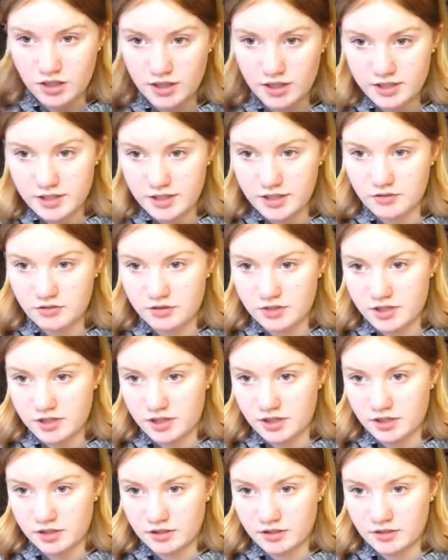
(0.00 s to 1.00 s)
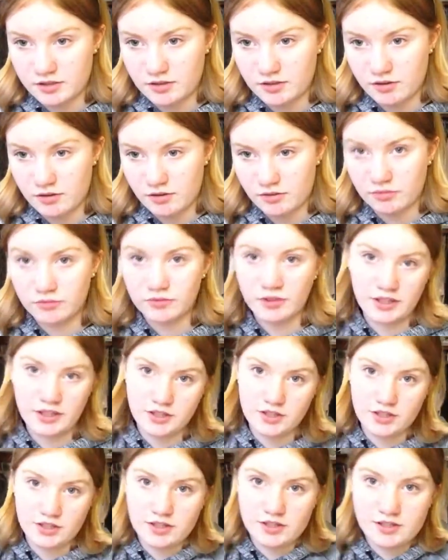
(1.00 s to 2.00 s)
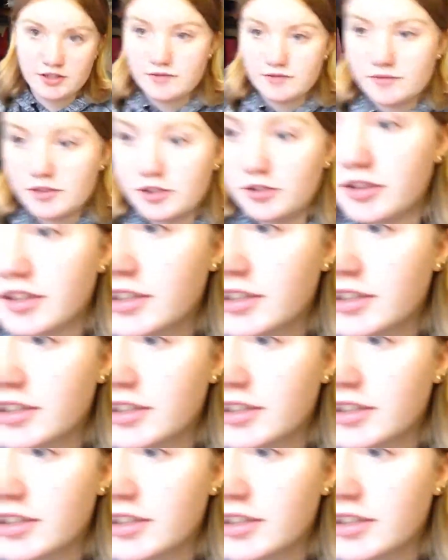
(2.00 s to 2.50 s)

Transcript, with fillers: is interesting. So let's just do